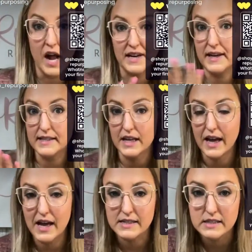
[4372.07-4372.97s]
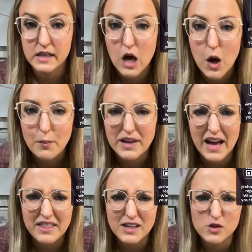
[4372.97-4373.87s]
it is, I guess. But yeah, I
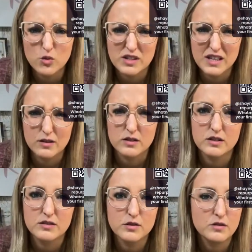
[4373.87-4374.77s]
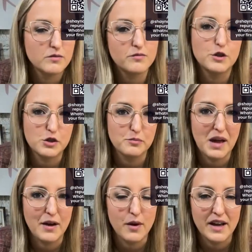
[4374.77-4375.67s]
think Julie sells Fusion
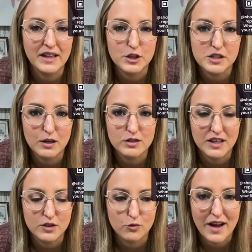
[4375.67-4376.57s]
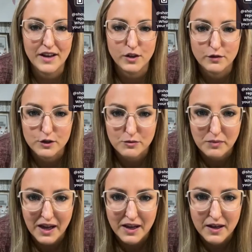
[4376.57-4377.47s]
paint, right? Like she sells like the regular Fusion
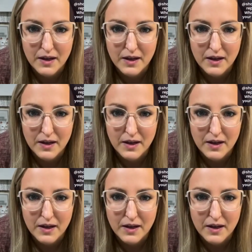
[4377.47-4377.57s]
paint.